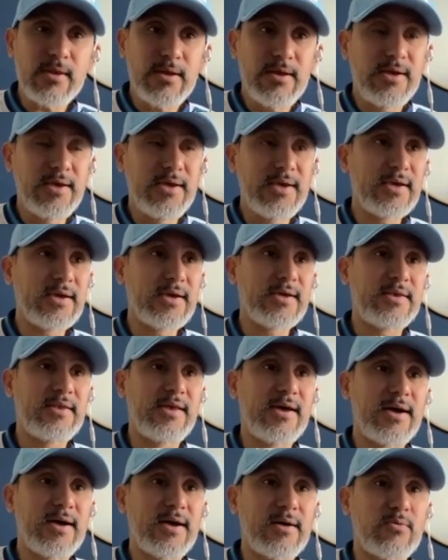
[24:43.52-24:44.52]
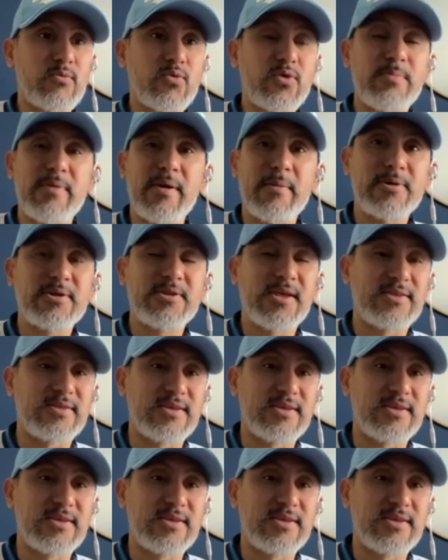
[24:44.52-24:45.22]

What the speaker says: And remember that